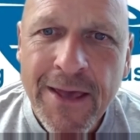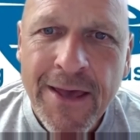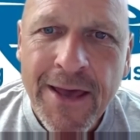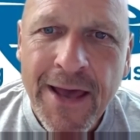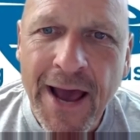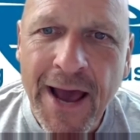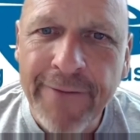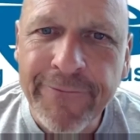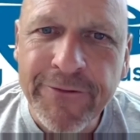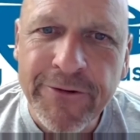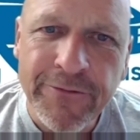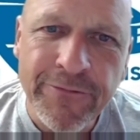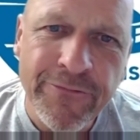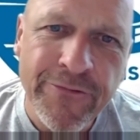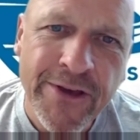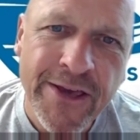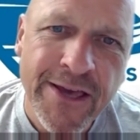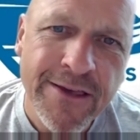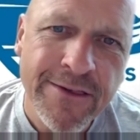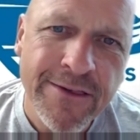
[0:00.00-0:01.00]
After
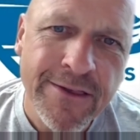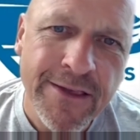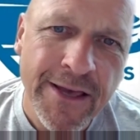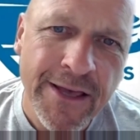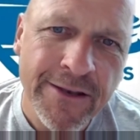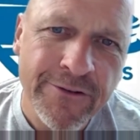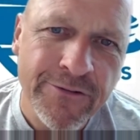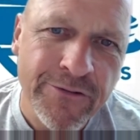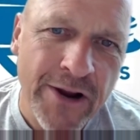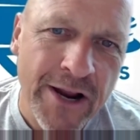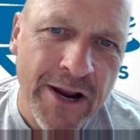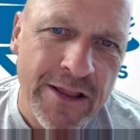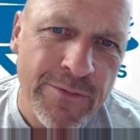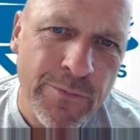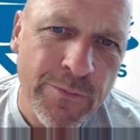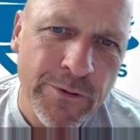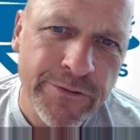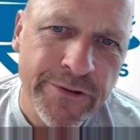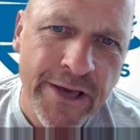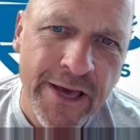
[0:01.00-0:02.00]
fees and
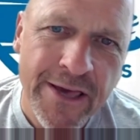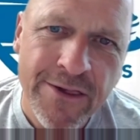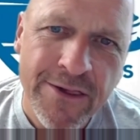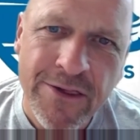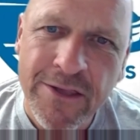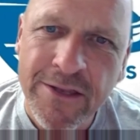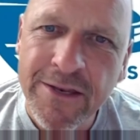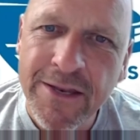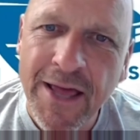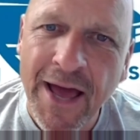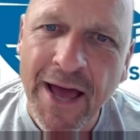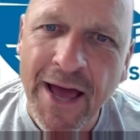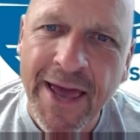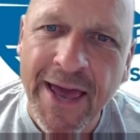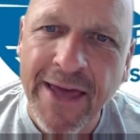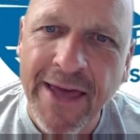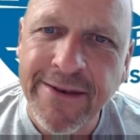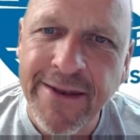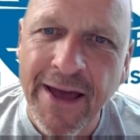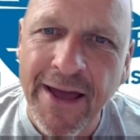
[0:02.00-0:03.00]
transportation, I
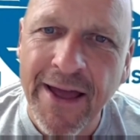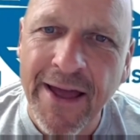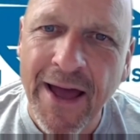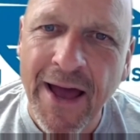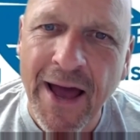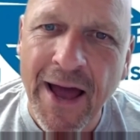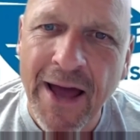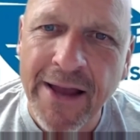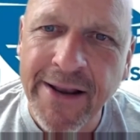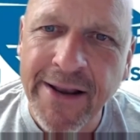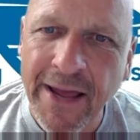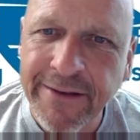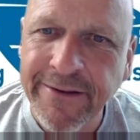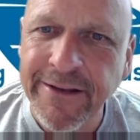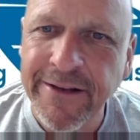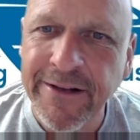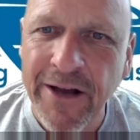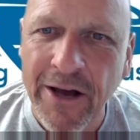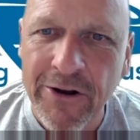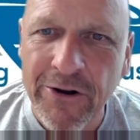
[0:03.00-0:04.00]
had
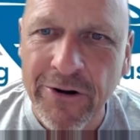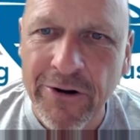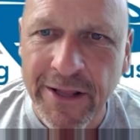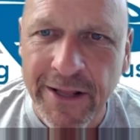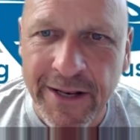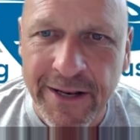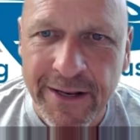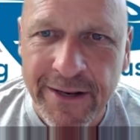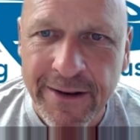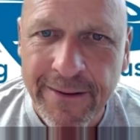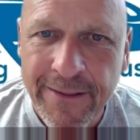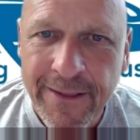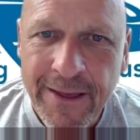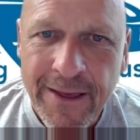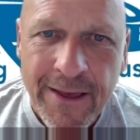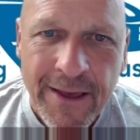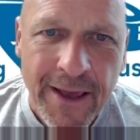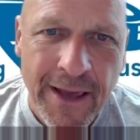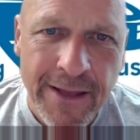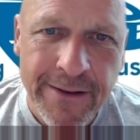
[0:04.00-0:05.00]
$1,900 in it.
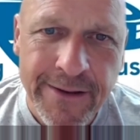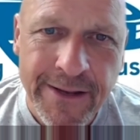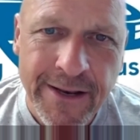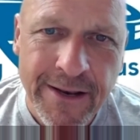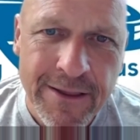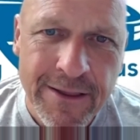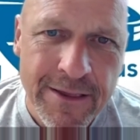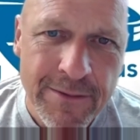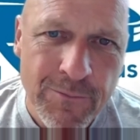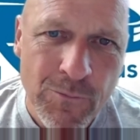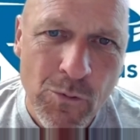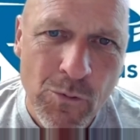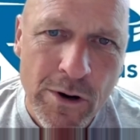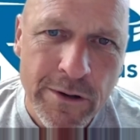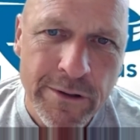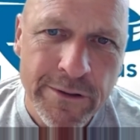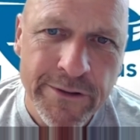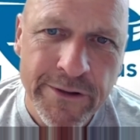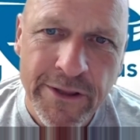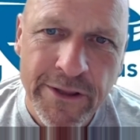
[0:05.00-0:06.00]
It needed some
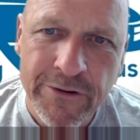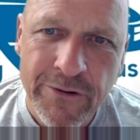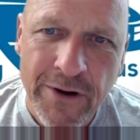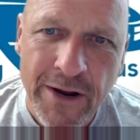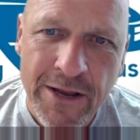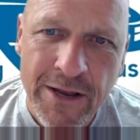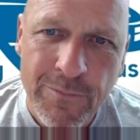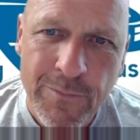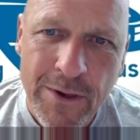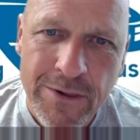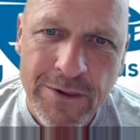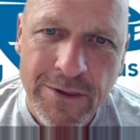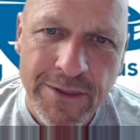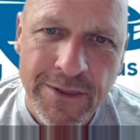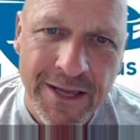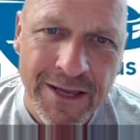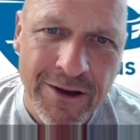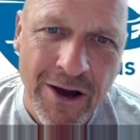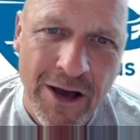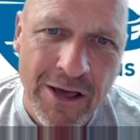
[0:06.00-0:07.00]
work to the transmission
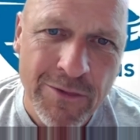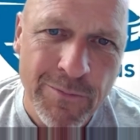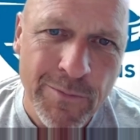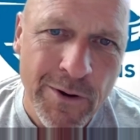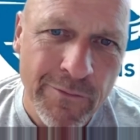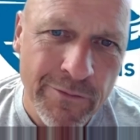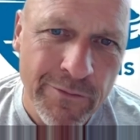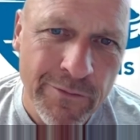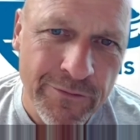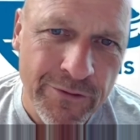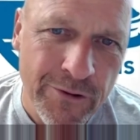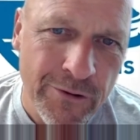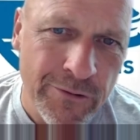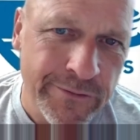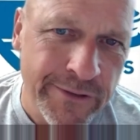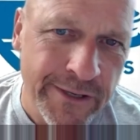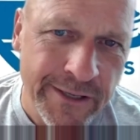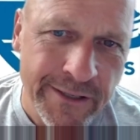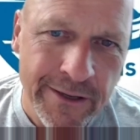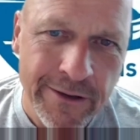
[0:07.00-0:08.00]
that cost me over
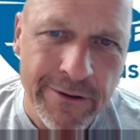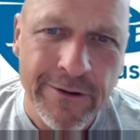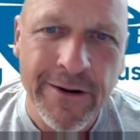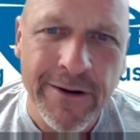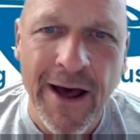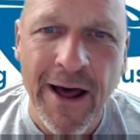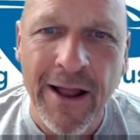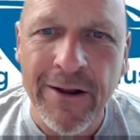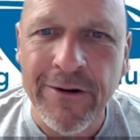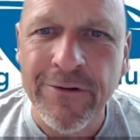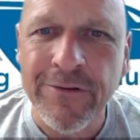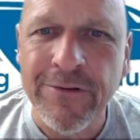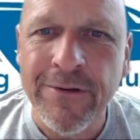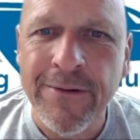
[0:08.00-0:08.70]
$1,300.